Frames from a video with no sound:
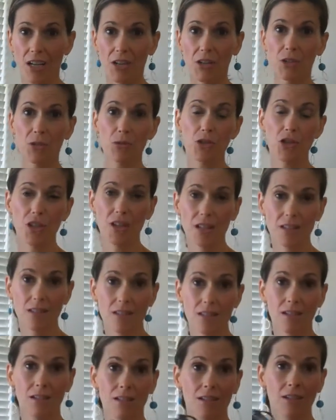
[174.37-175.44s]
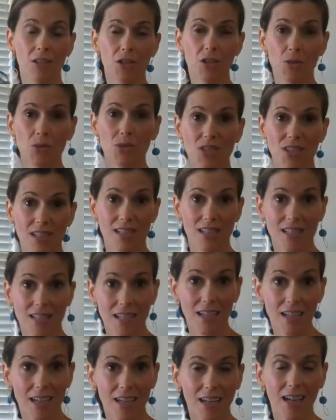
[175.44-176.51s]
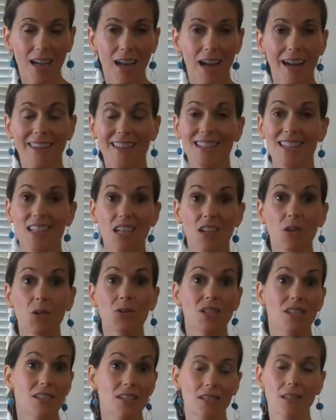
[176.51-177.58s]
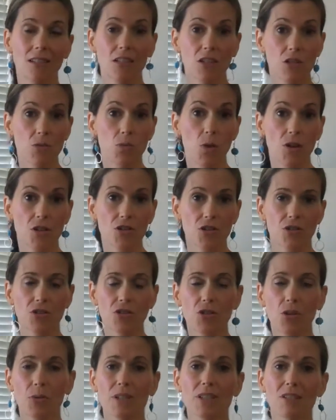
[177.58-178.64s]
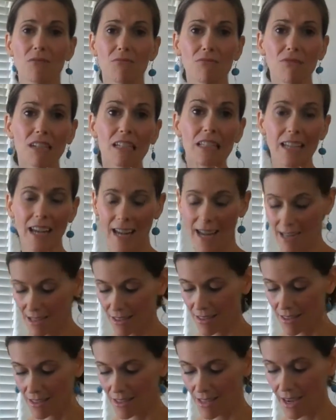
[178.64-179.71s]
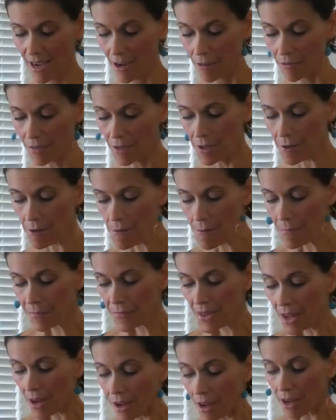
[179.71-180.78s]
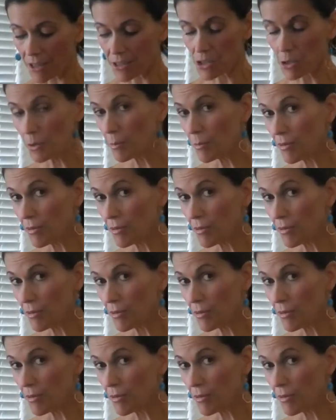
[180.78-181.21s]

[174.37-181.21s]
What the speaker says: You just use the stick and the stick goes into the dishwasher. So it's a really handy thing to have. I do it